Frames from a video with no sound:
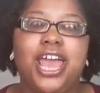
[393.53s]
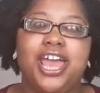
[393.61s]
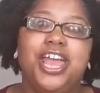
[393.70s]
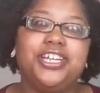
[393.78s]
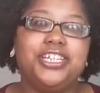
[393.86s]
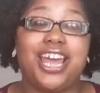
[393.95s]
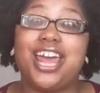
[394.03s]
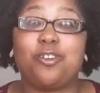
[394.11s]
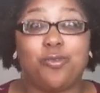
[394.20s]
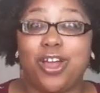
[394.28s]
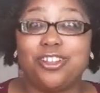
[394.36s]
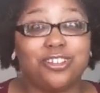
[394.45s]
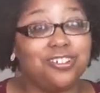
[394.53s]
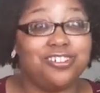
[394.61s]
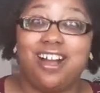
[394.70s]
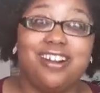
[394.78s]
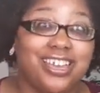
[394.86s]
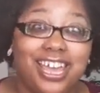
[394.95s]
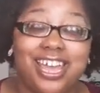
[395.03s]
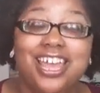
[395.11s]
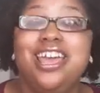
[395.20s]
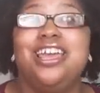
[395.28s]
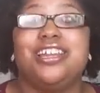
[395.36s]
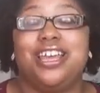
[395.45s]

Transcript: He just had a regular donkey